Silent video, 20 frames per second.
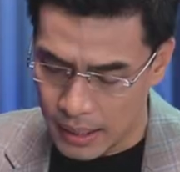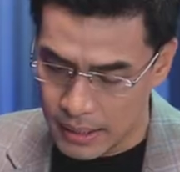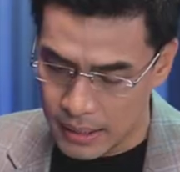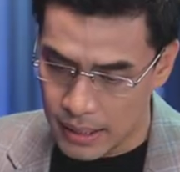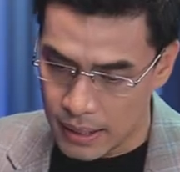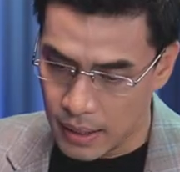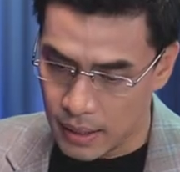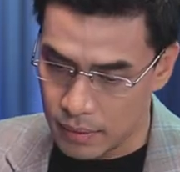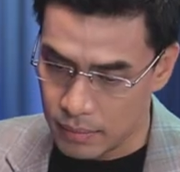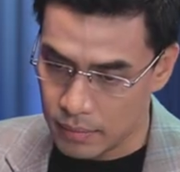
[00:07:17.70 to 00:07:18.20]
I
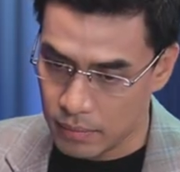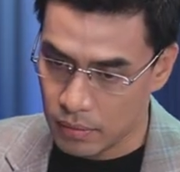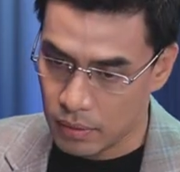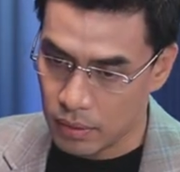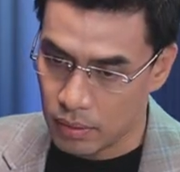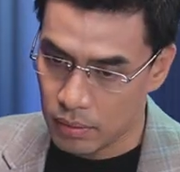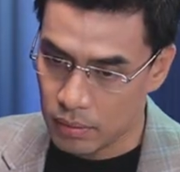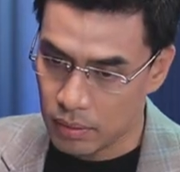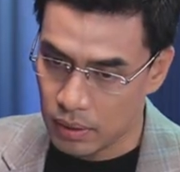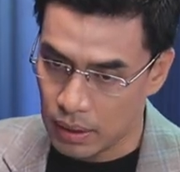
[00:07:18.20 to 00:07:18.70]
see that
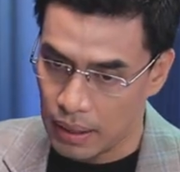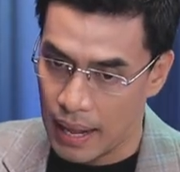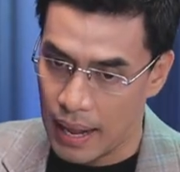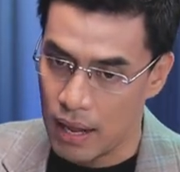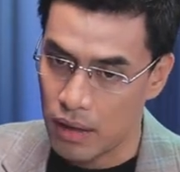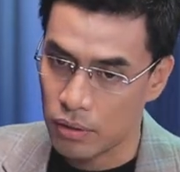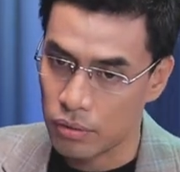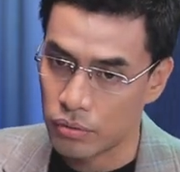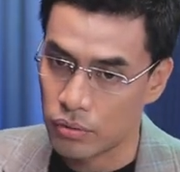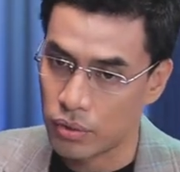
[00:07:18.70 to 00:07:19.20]

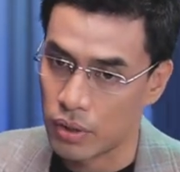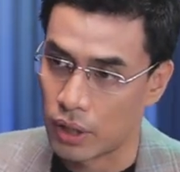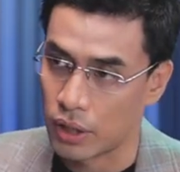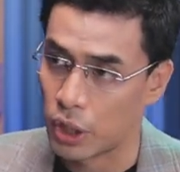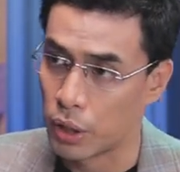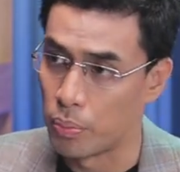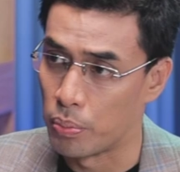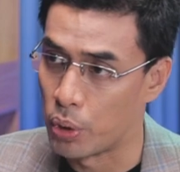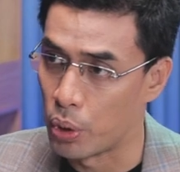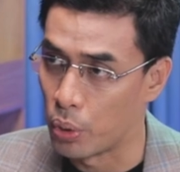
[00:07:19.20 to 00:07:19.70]
cloud
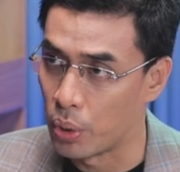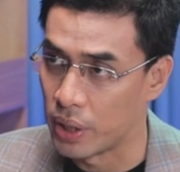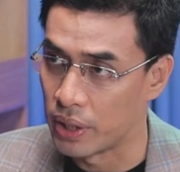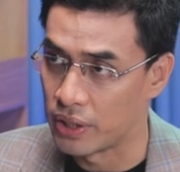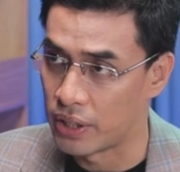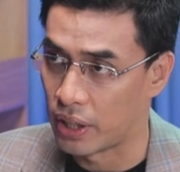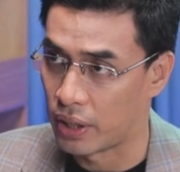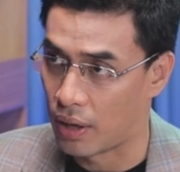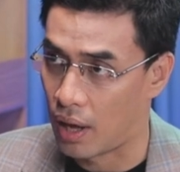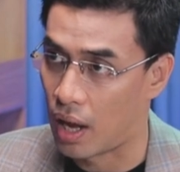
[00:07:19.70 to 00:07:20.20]
computing
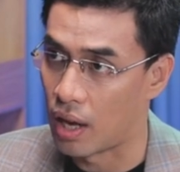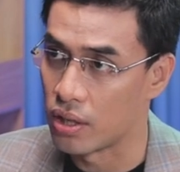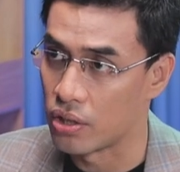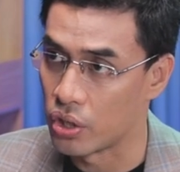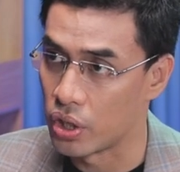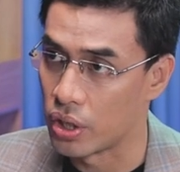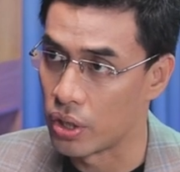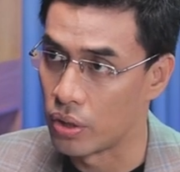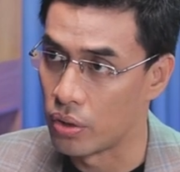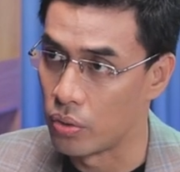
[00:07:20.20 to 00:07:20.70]

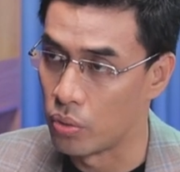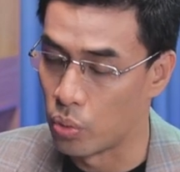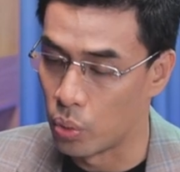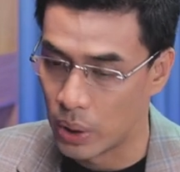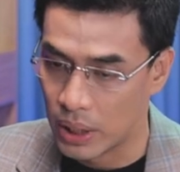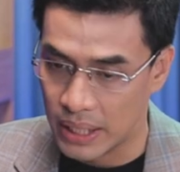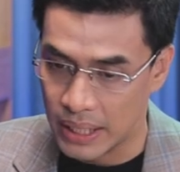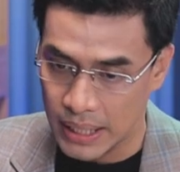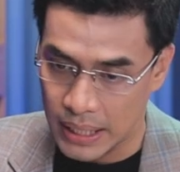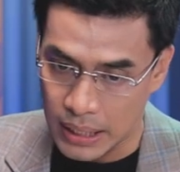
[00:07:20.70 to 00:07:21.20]
technology
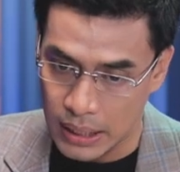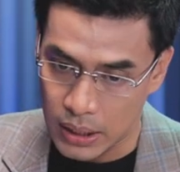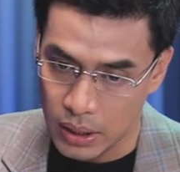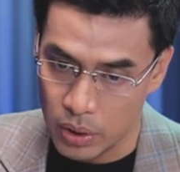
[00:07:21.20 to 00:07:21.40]
really